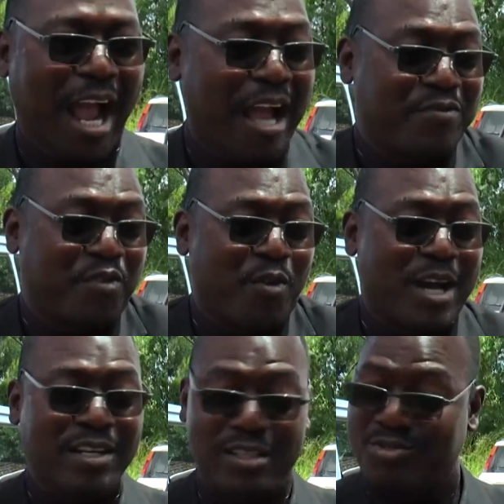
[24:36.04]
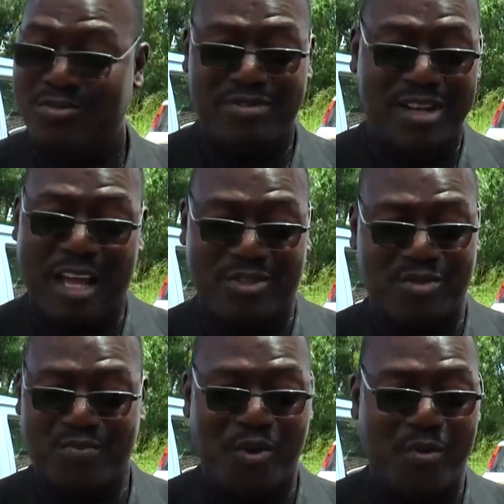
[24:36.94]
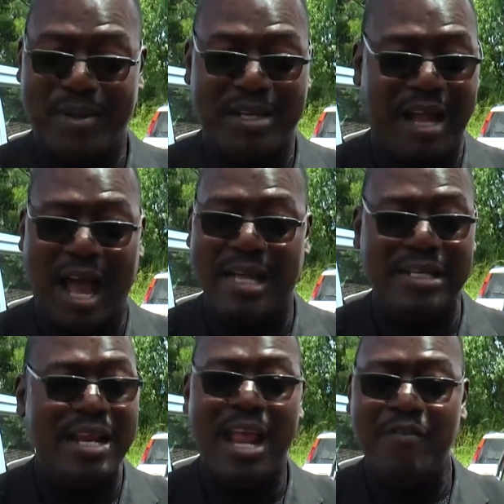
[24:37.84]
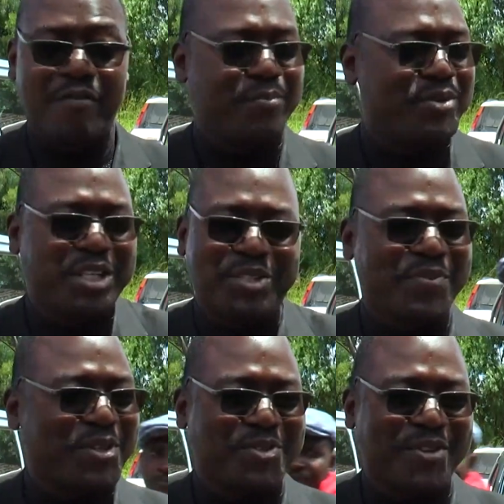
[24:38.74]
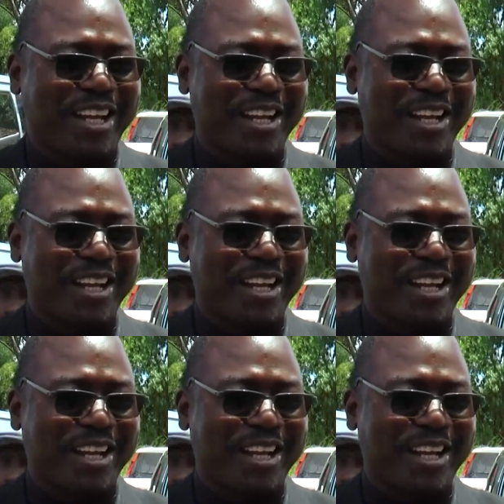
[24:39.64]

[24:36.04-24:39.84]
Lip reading: I, for one, I should be open. I never put a spiritual